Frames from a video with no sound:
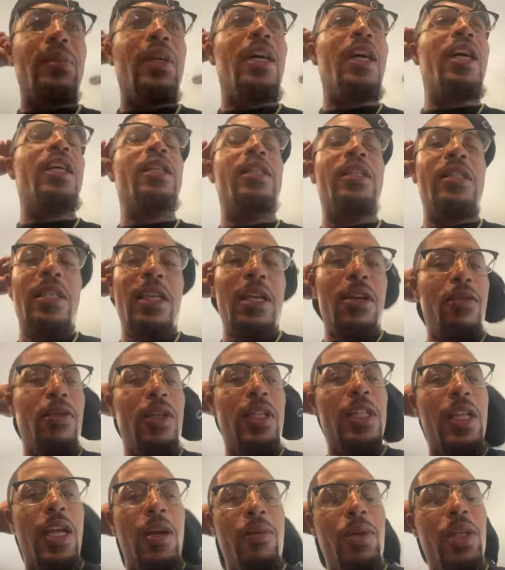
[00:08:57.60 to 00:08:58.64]
of the
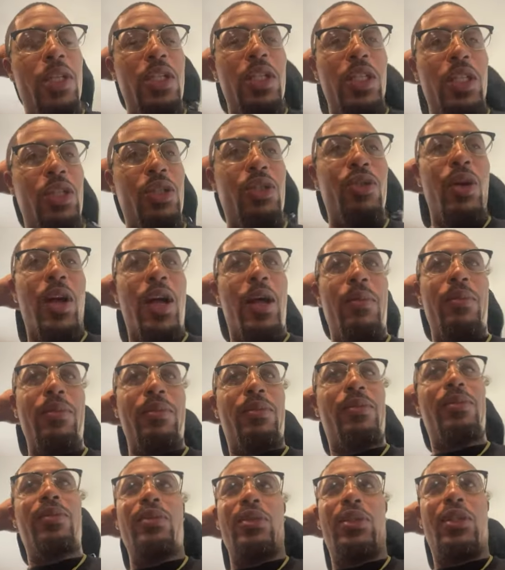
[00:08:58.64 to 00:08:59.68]
series that we just dropped.
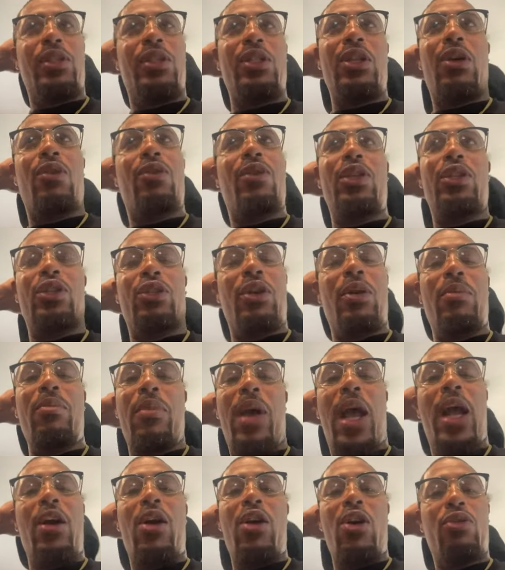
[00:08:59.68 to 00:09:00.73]
So the trip
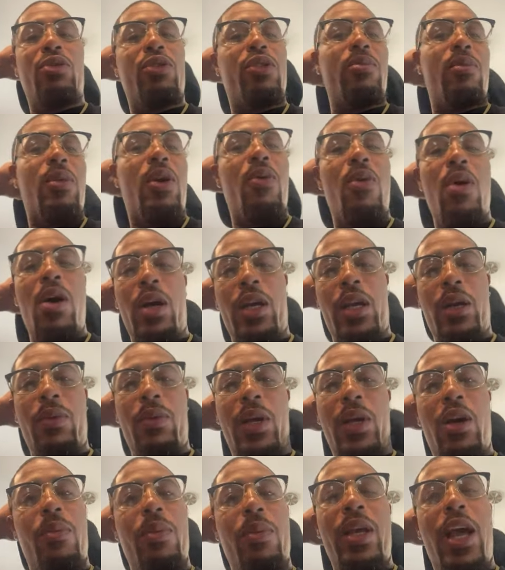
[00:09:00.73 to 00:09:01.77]
back home to Milwaukee, we
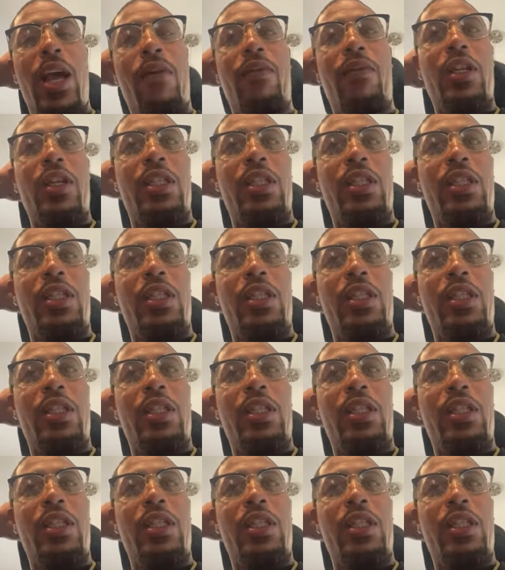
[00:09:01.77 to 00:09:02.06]
gonna be having